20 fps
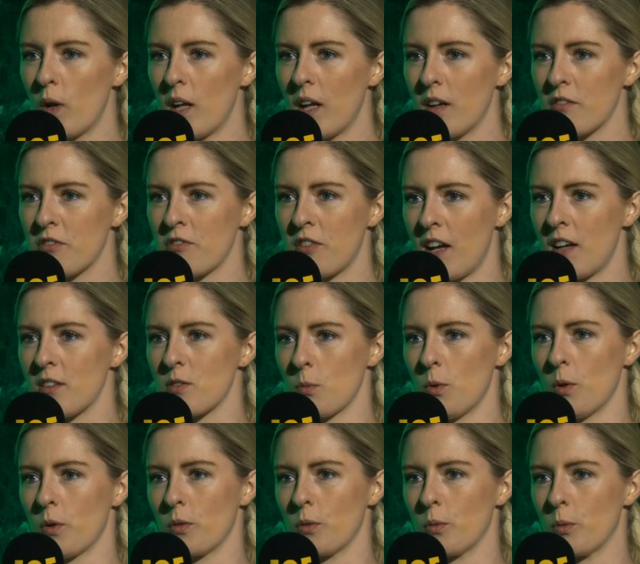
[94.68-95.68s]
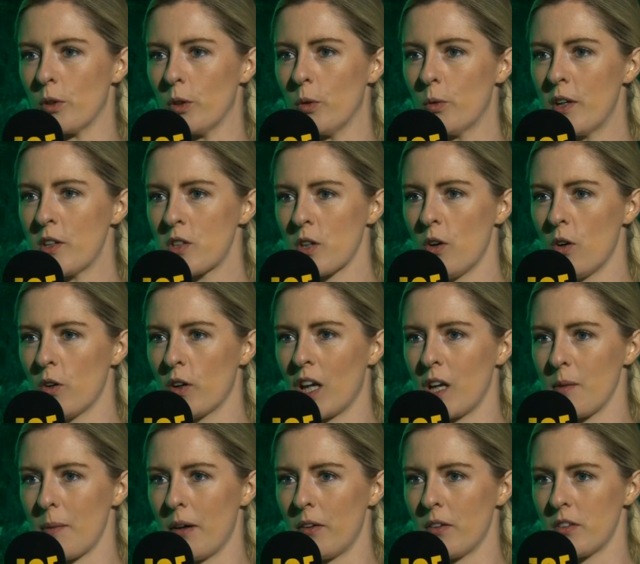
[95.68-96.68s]
only in phase one. We're only
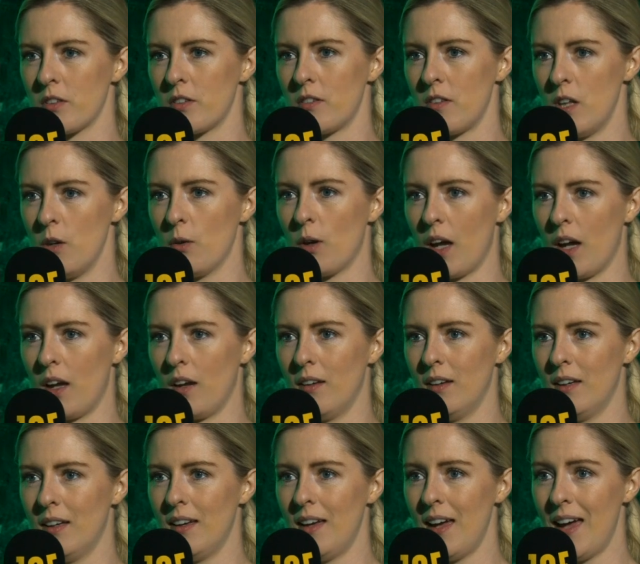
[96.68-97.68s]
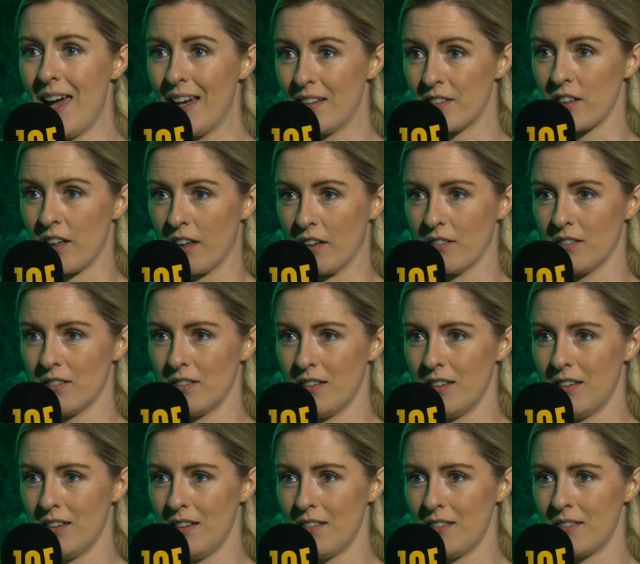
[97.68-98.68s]
talking about the UK hmm. exiting. Mm.
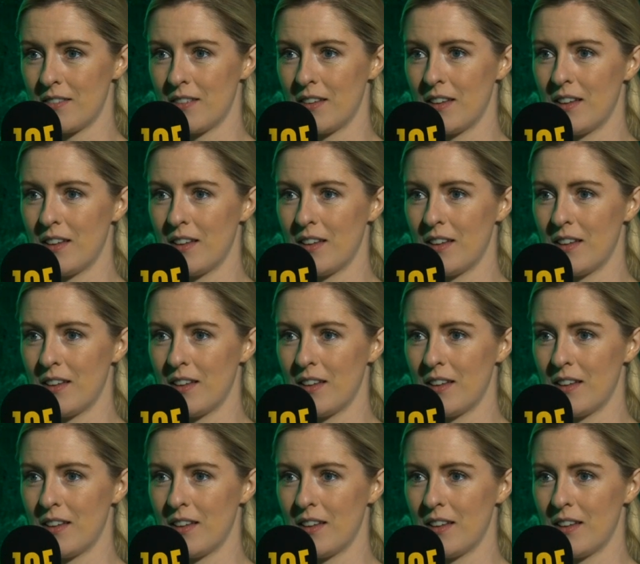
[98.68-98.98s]
This was meant